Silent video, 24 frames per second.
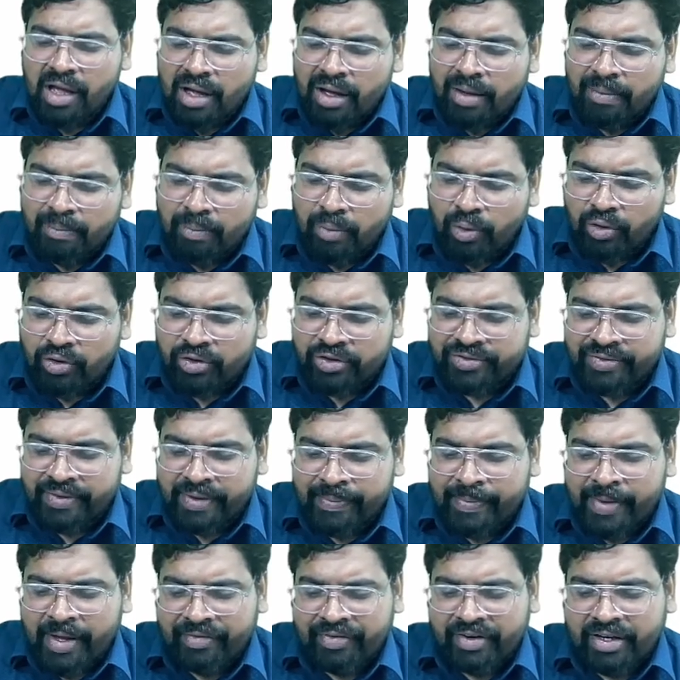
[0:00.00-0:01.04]
bones will
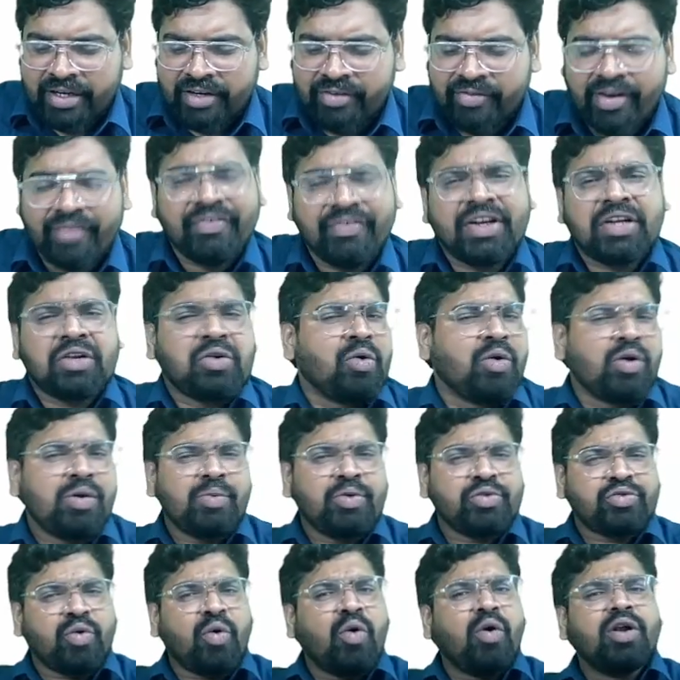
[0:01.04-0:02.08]
be affected. It will affect
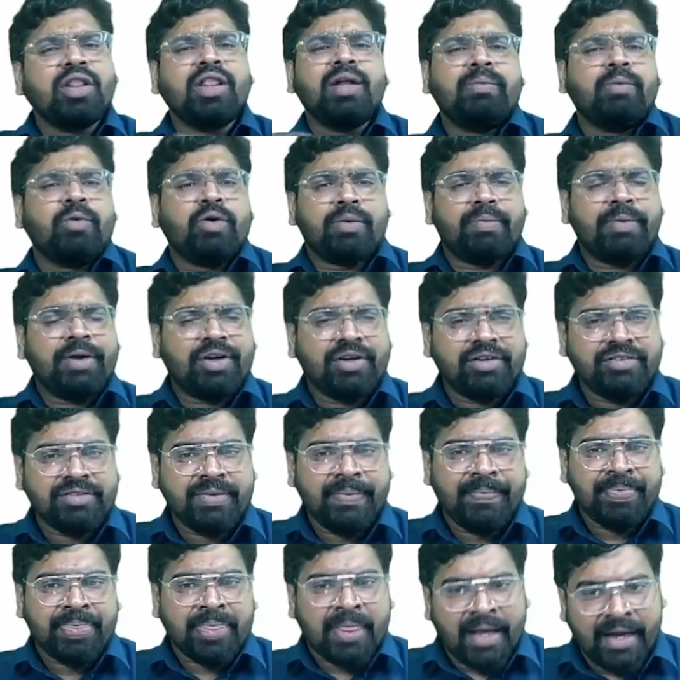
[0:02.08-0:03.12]
almost all the bone because
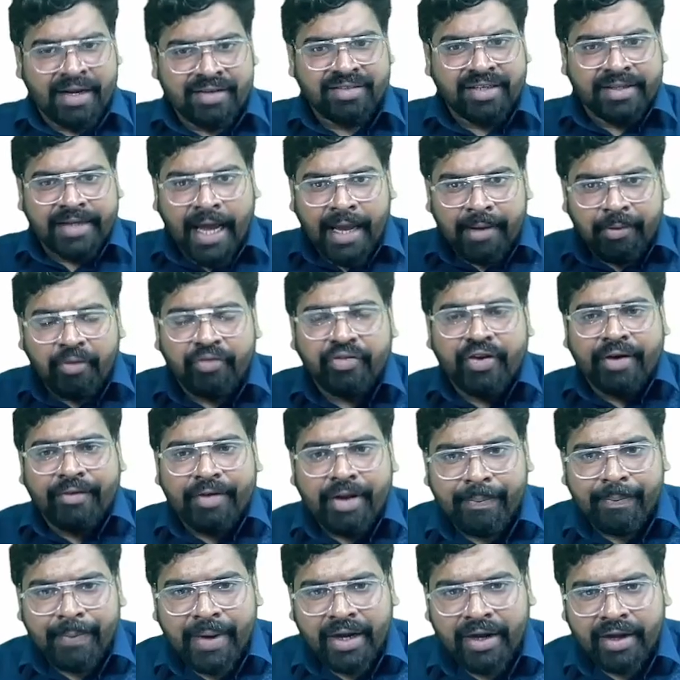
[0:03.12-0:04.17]
it's a time of
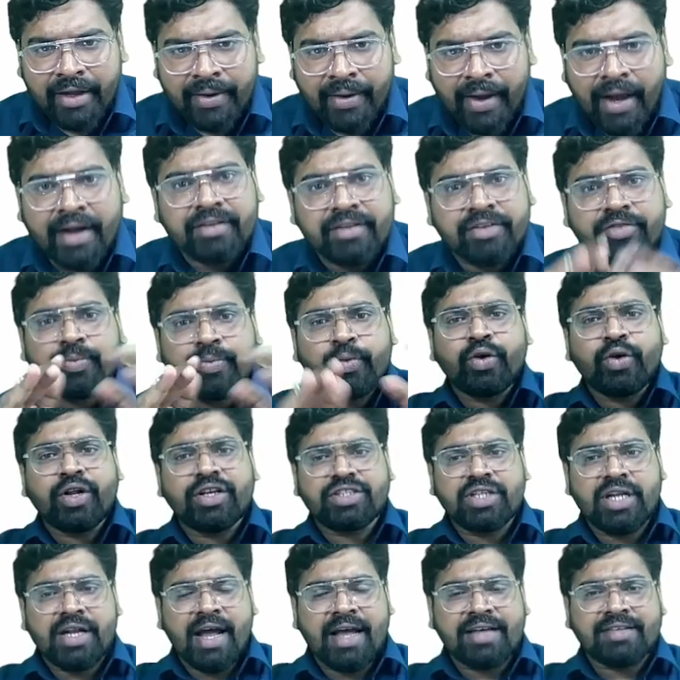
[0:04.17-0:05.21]
development and this
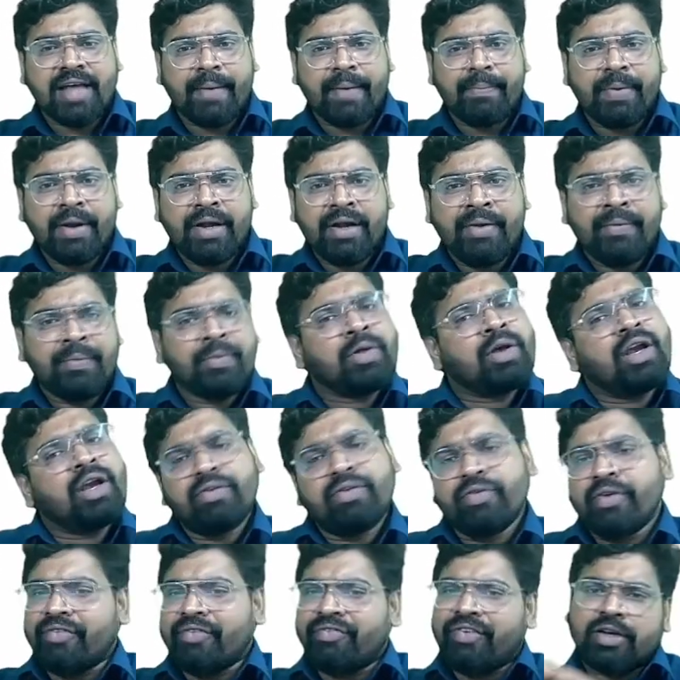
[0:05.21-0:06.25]
mutation has happened. It
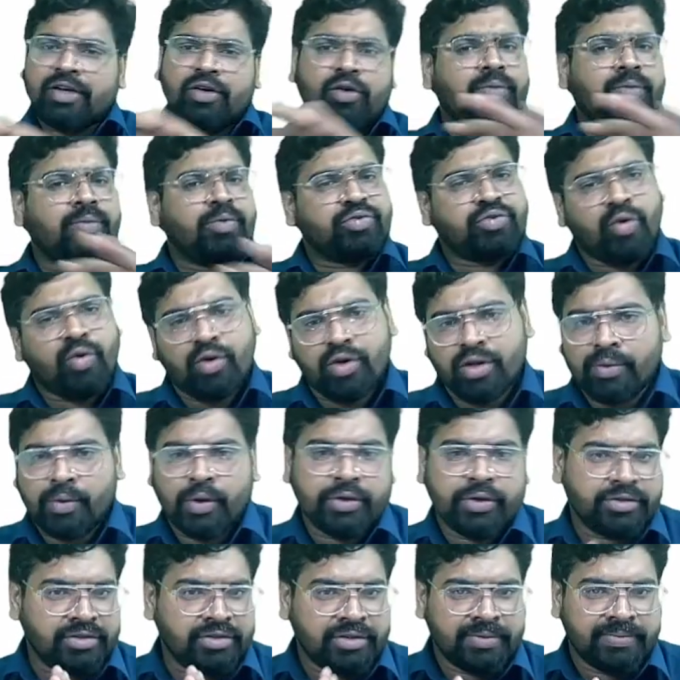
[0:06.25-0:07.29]
will affect almost all the
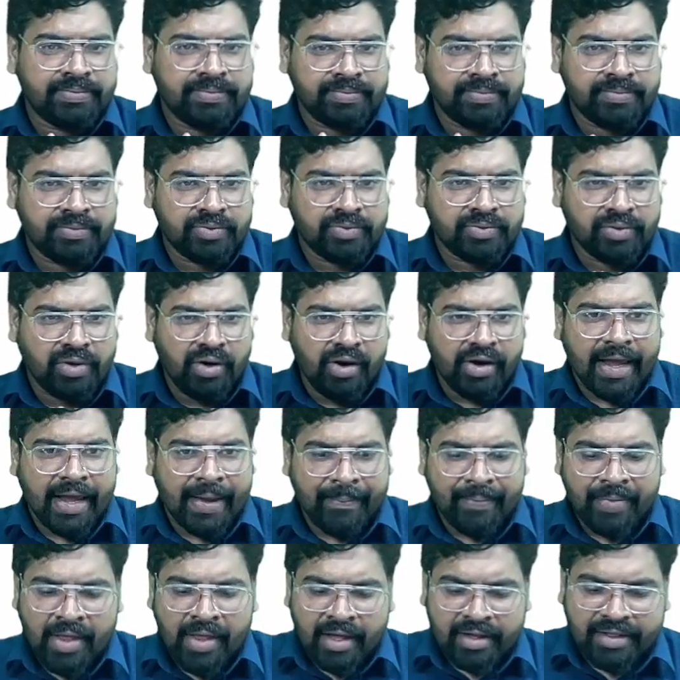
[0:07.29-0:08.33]
bones. Okay,
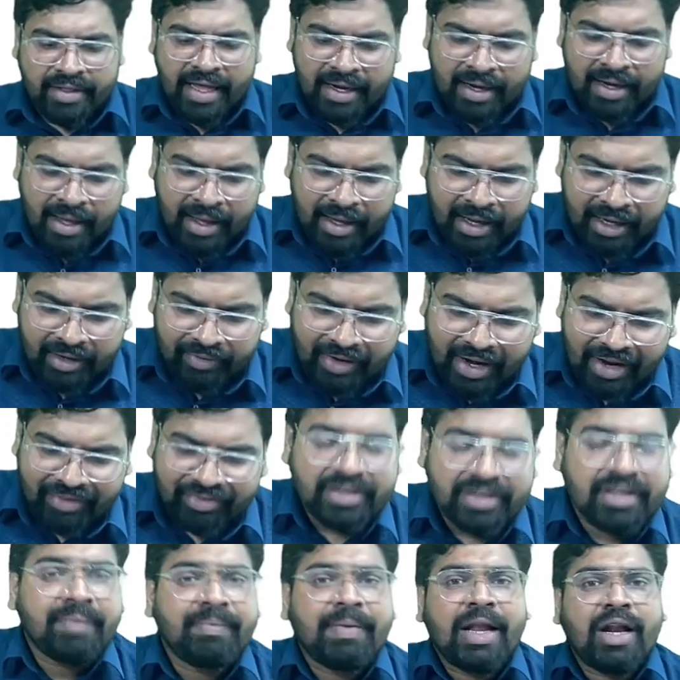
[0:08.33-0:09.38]
then it will
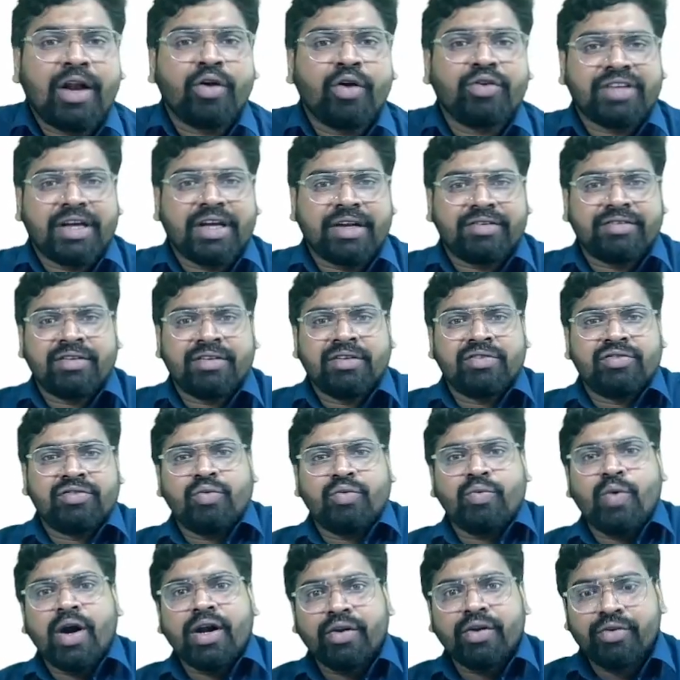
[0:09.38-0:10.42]
affect the melanocytes. So
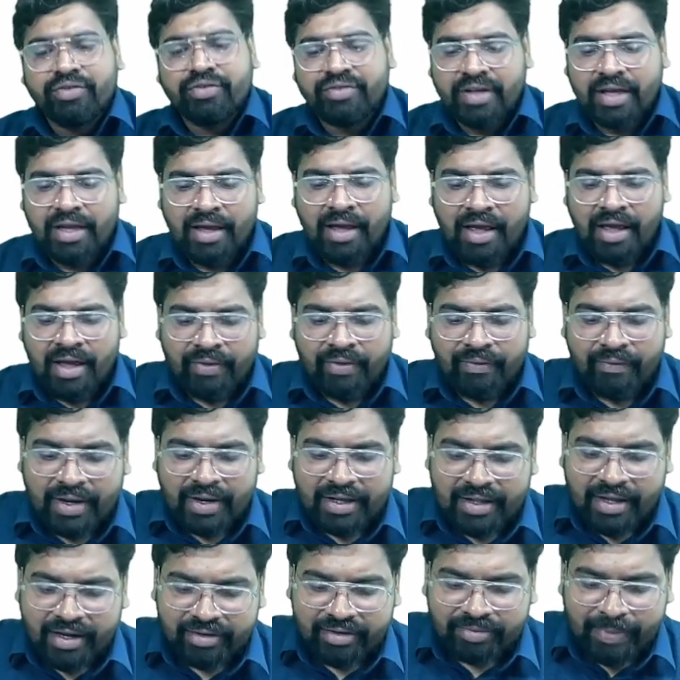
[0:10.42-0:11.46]
what do you see when
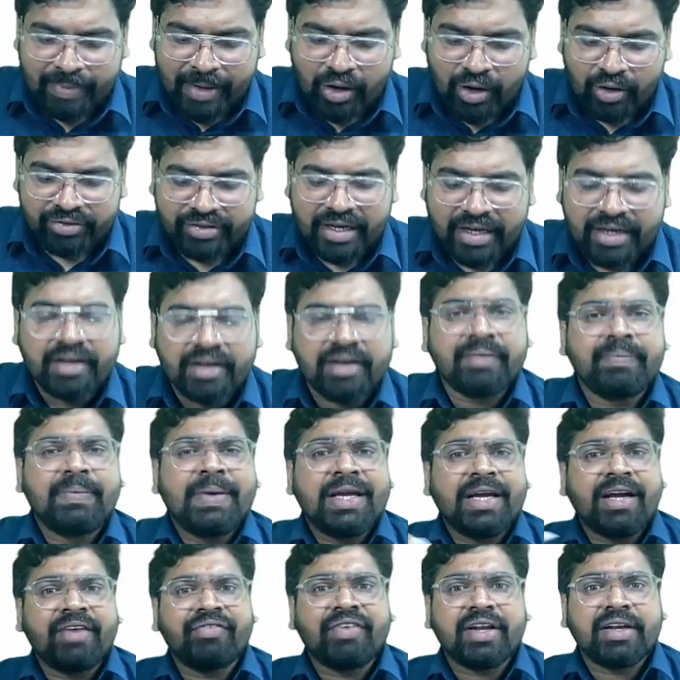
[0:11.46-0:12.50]
there is melanocyte being
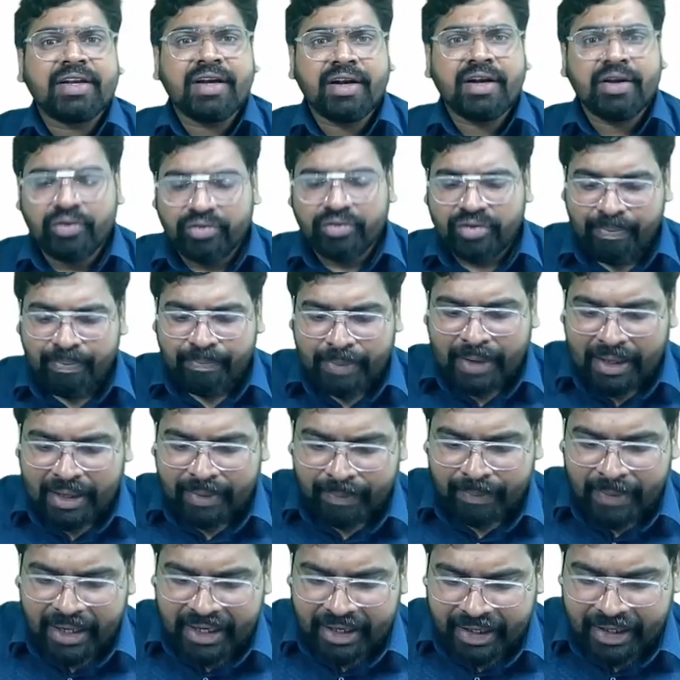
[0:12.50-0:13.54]
affected? You see
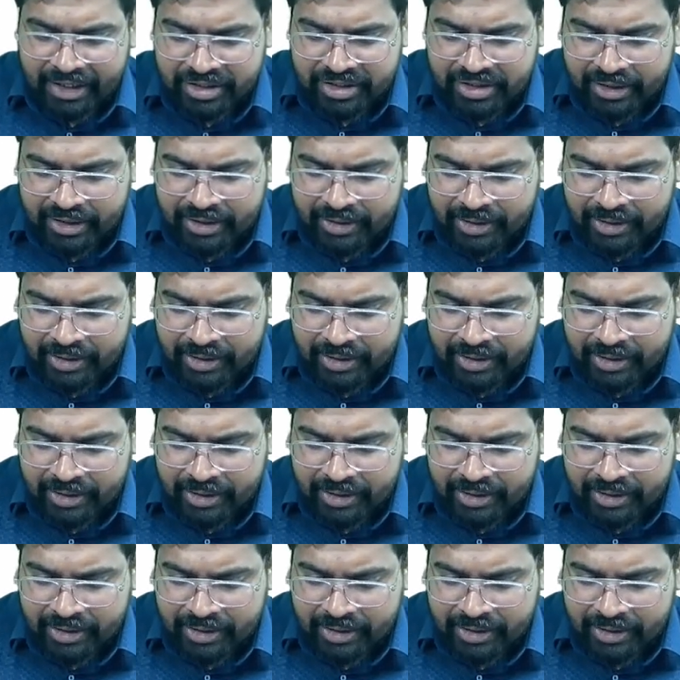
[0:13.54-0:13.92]
pigmentation